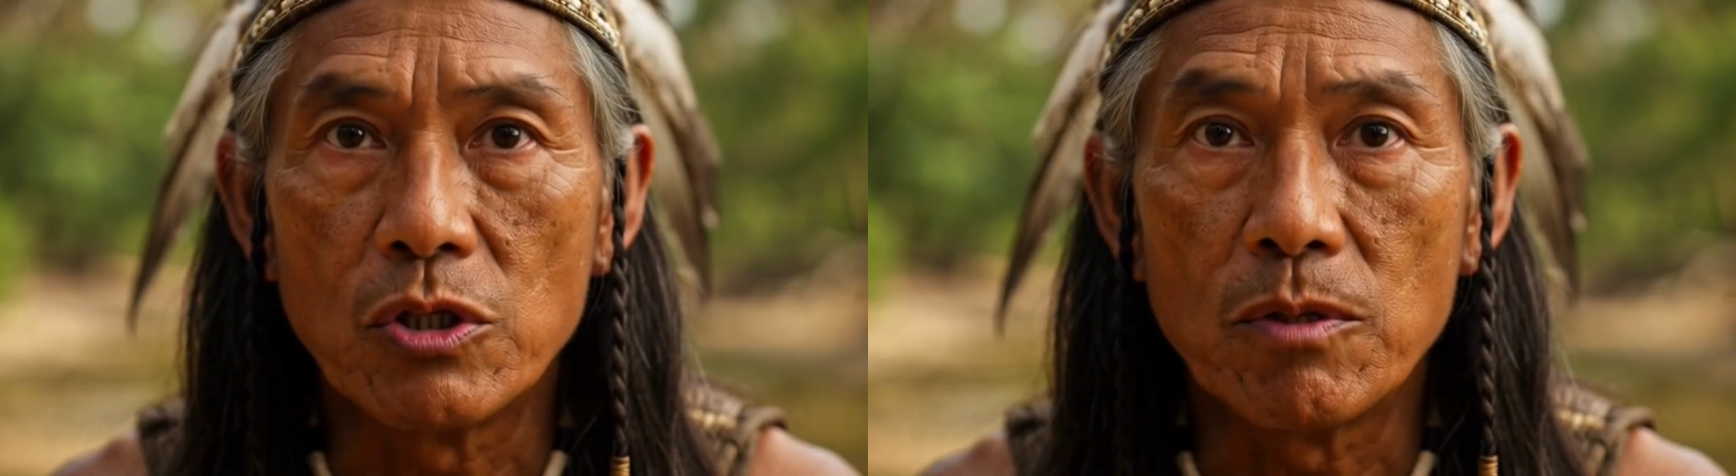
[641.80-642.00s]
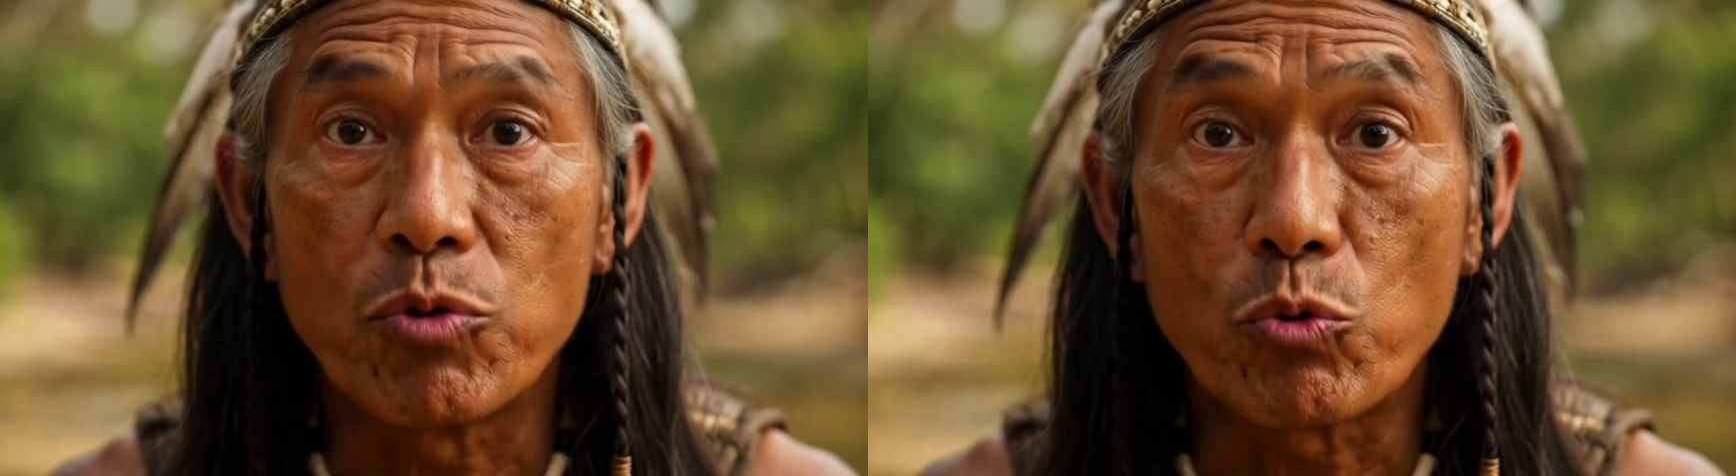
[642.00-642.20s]

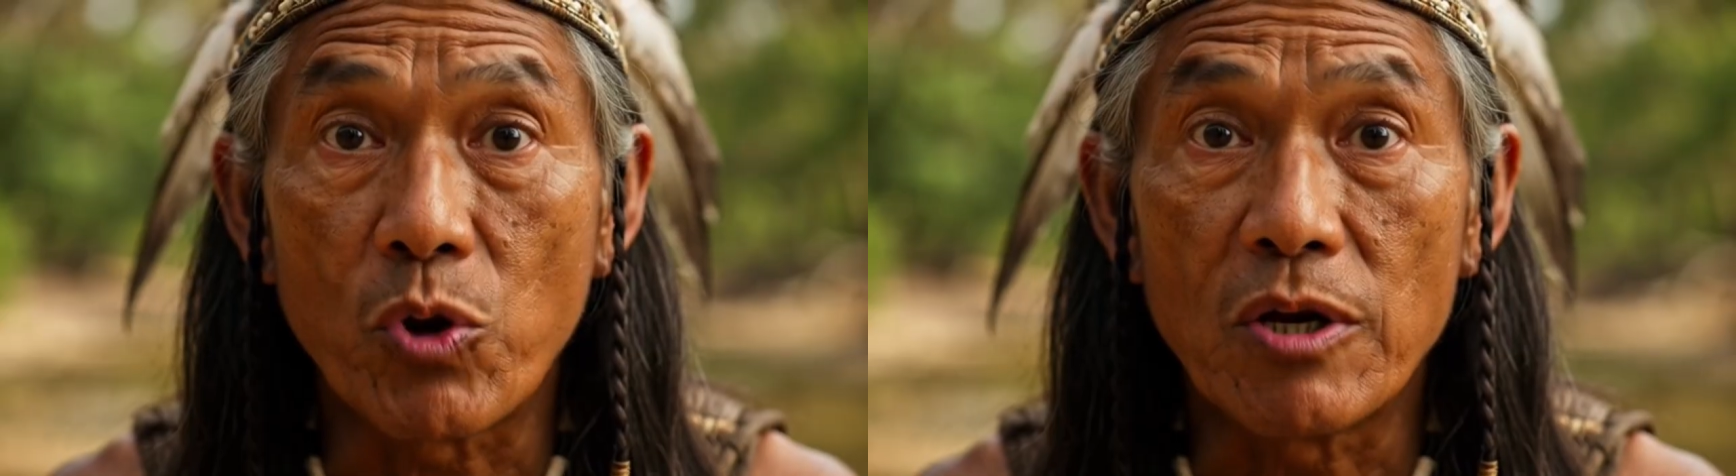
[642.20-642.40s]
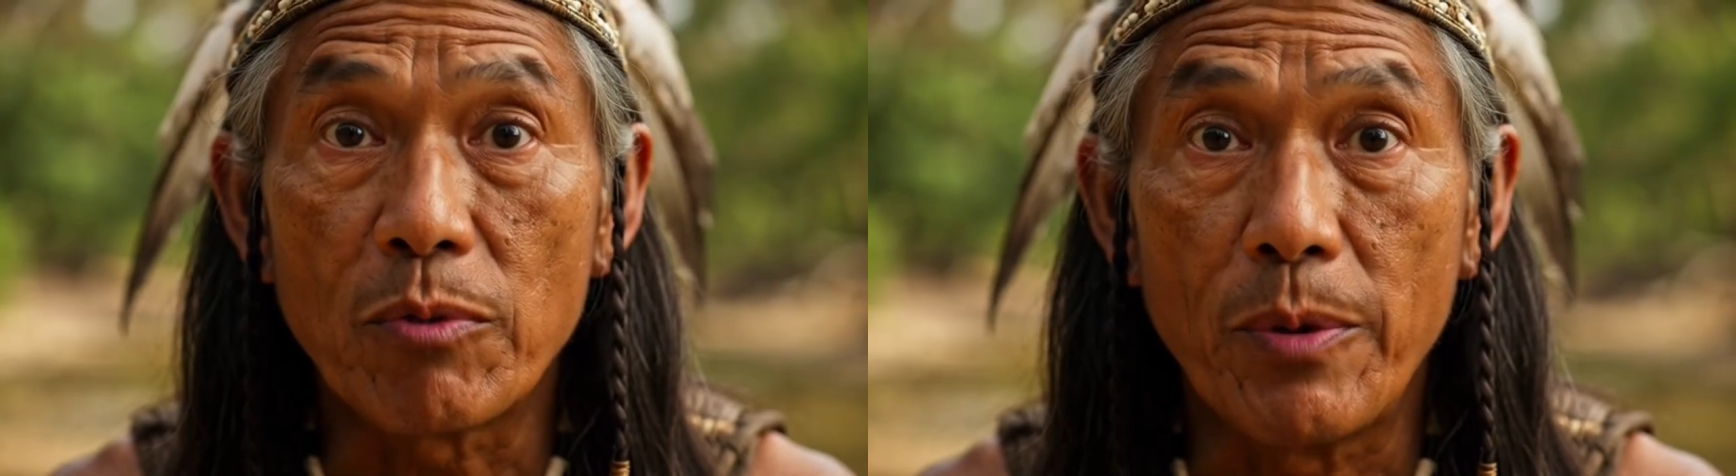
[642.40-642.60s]

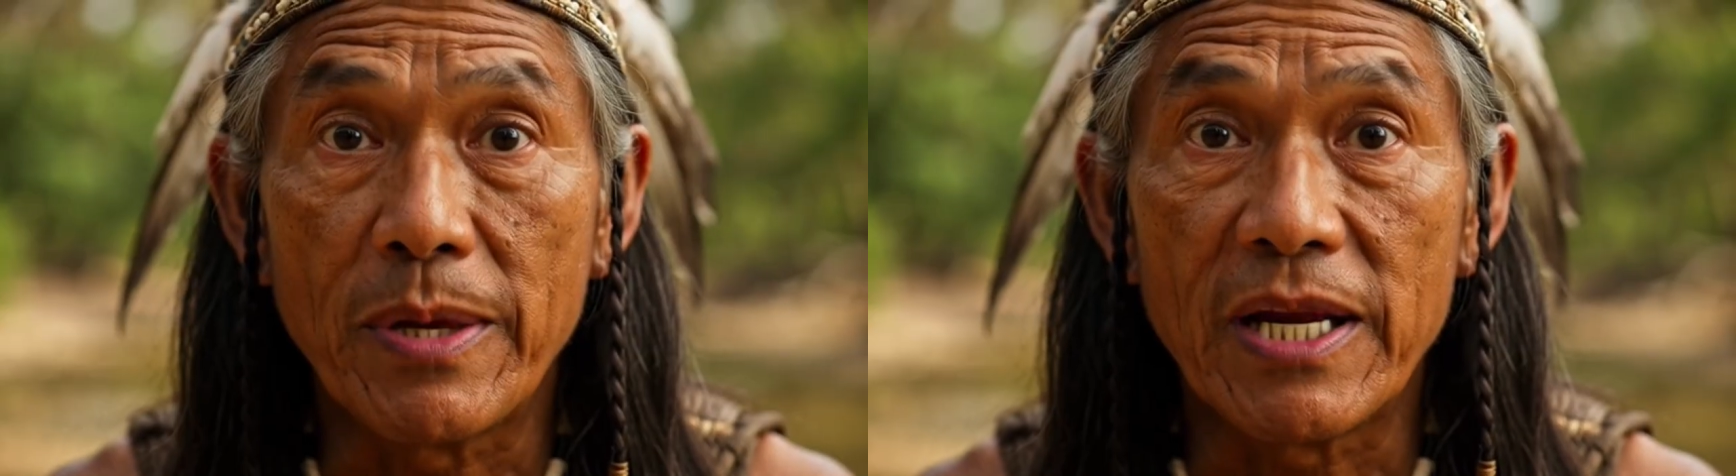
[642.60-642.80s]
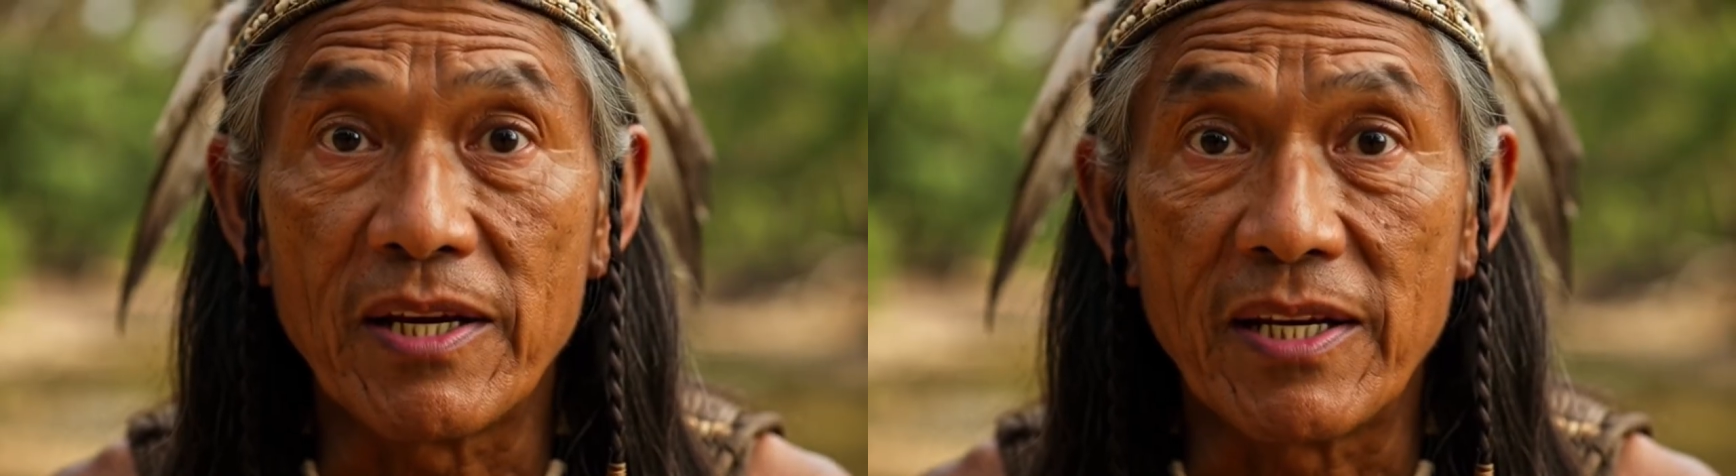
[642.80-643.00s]
exposing
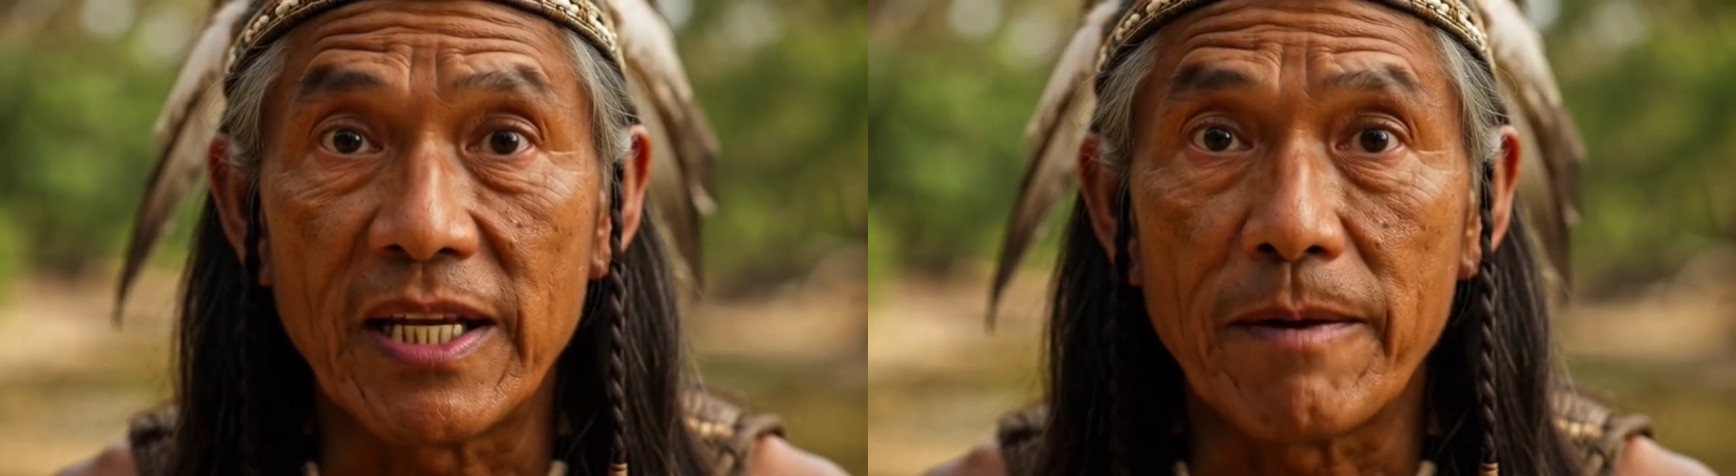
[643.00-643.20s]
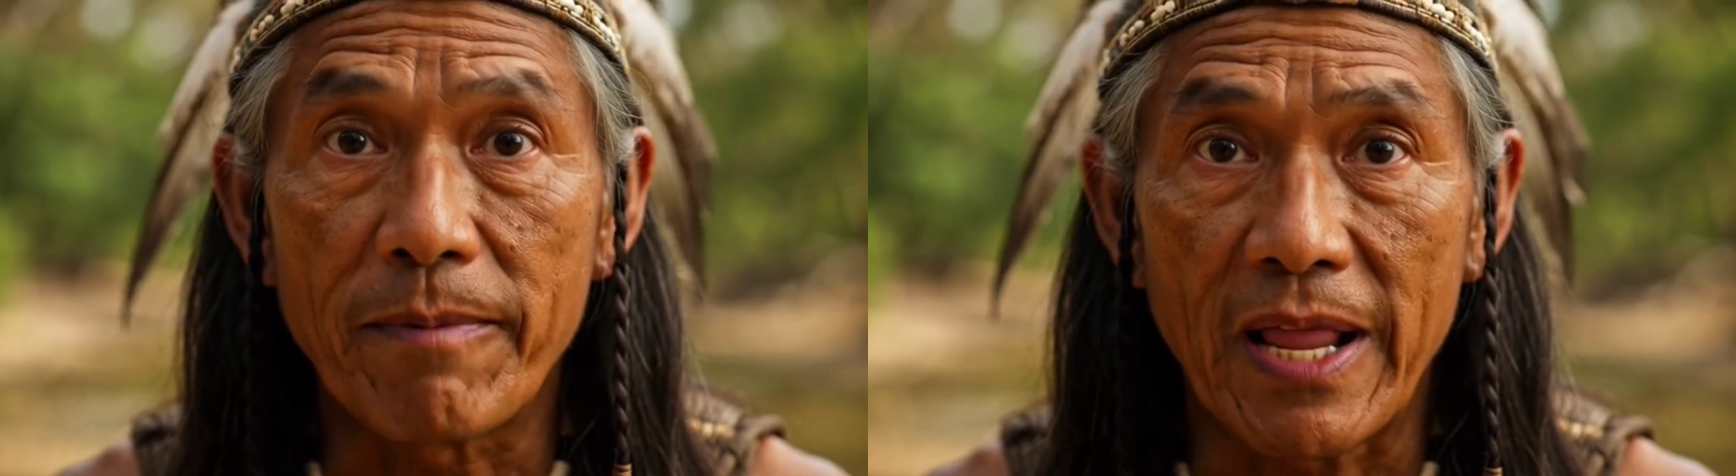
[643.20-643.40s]

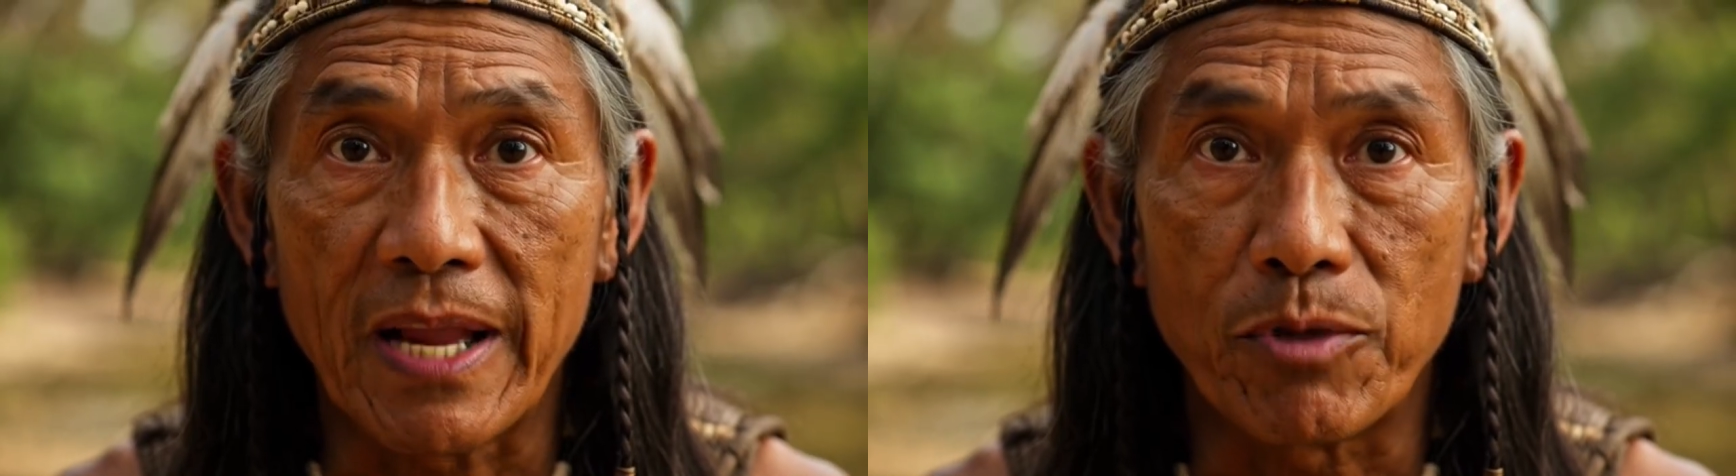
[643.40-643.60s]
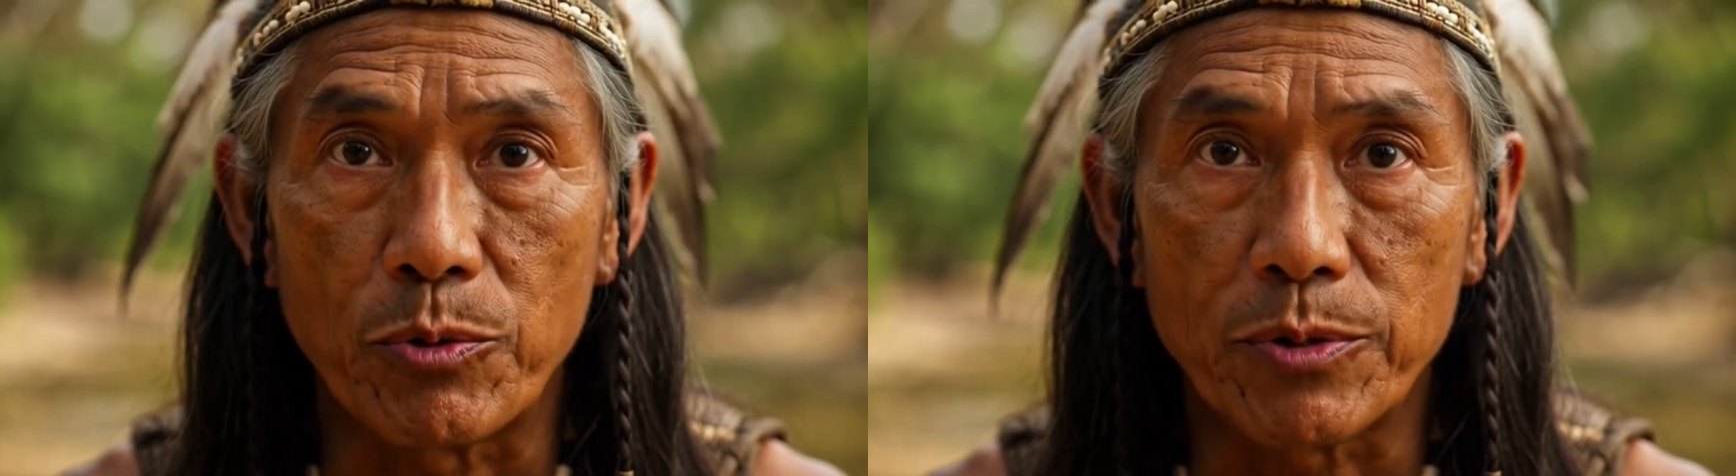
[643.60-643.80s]
manipulation of
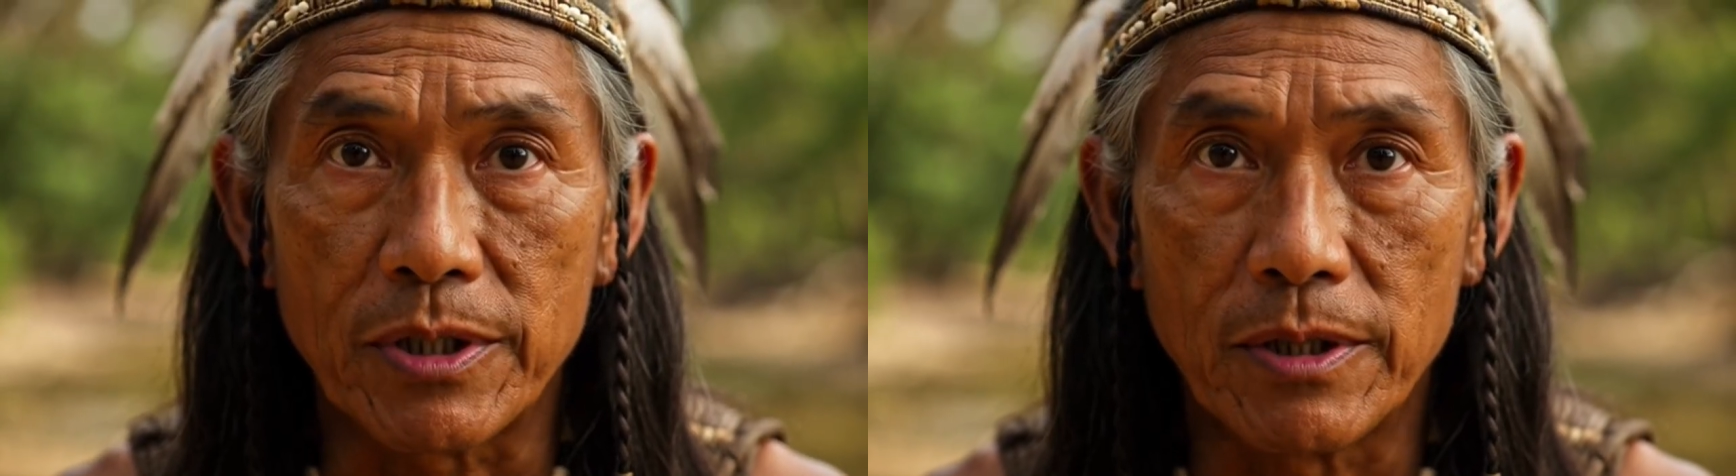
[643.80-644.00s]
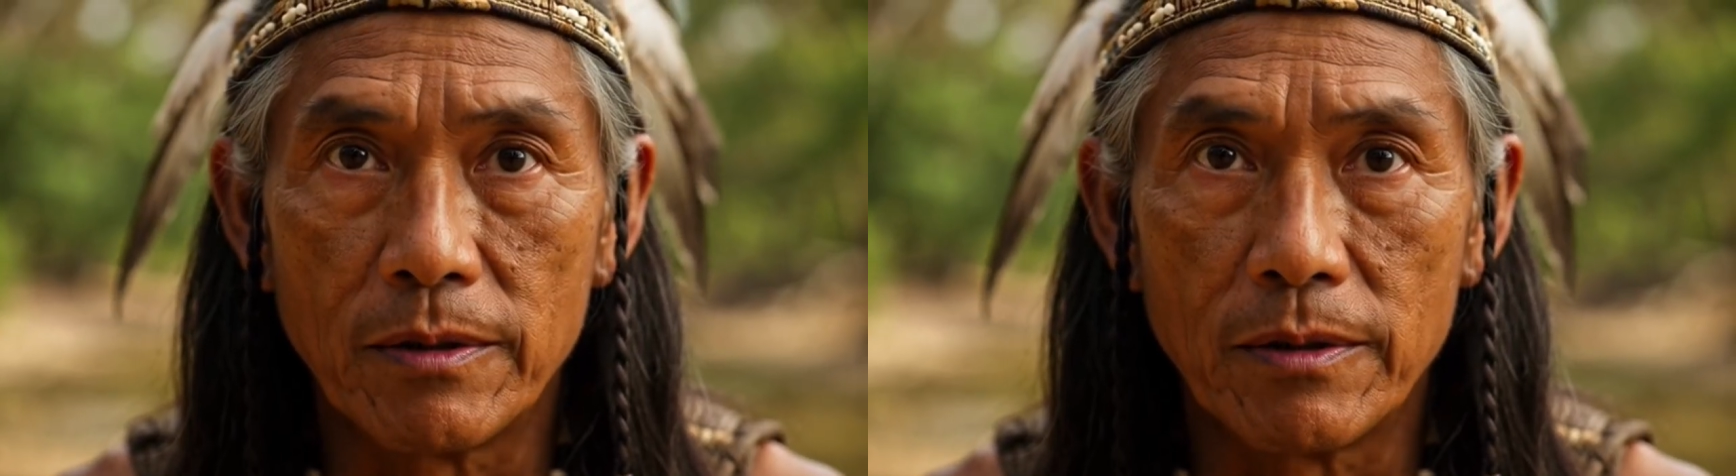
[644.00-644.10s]
time perception.